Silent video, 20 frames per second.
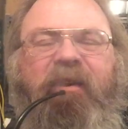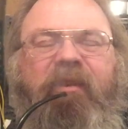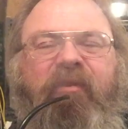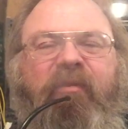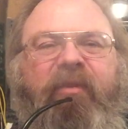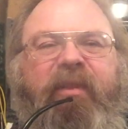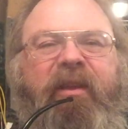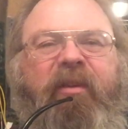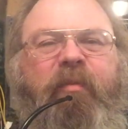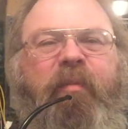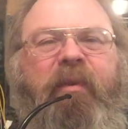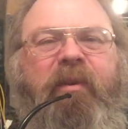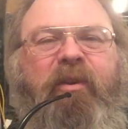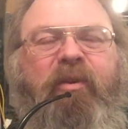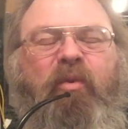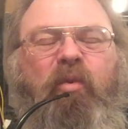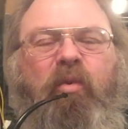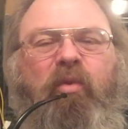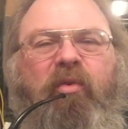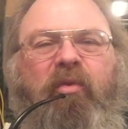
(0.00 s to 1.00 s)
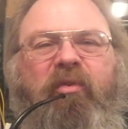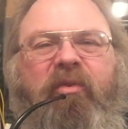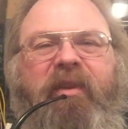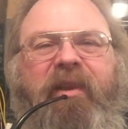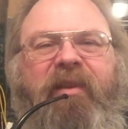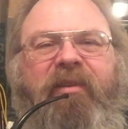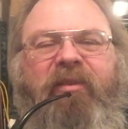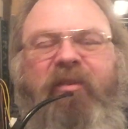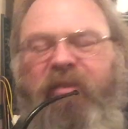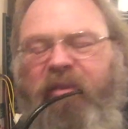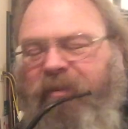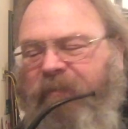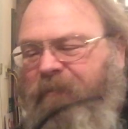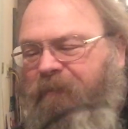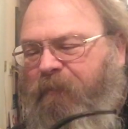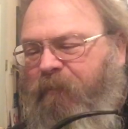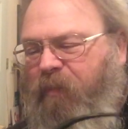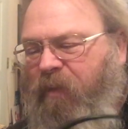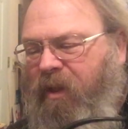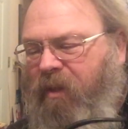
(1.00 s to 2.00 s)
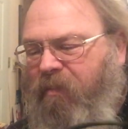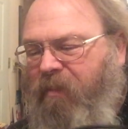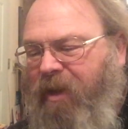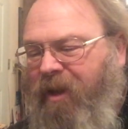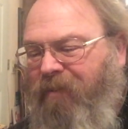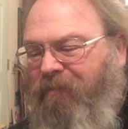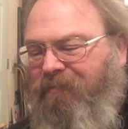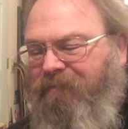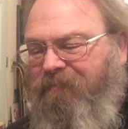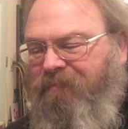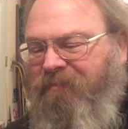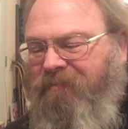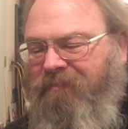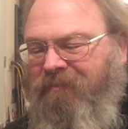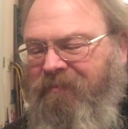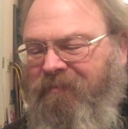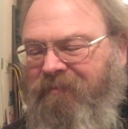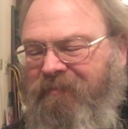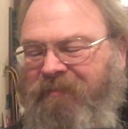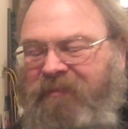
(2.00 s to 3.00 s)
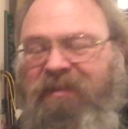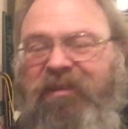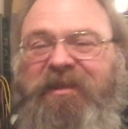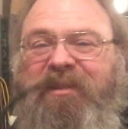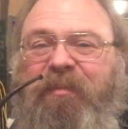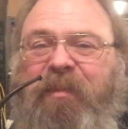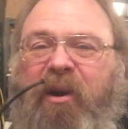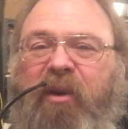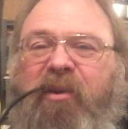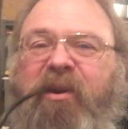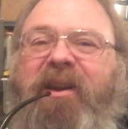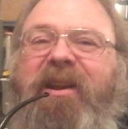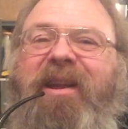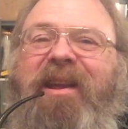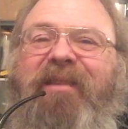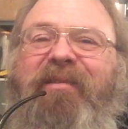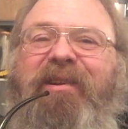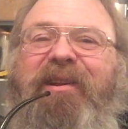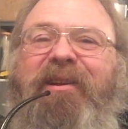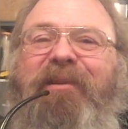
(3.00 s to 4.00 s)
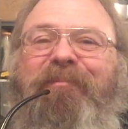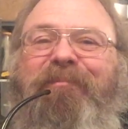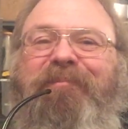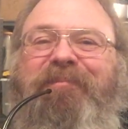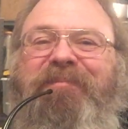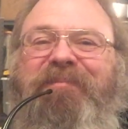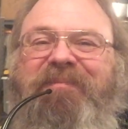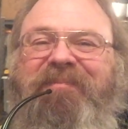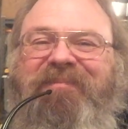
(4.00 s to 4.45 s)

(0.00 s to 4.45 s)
everything's been cool since. But about ready to give it up.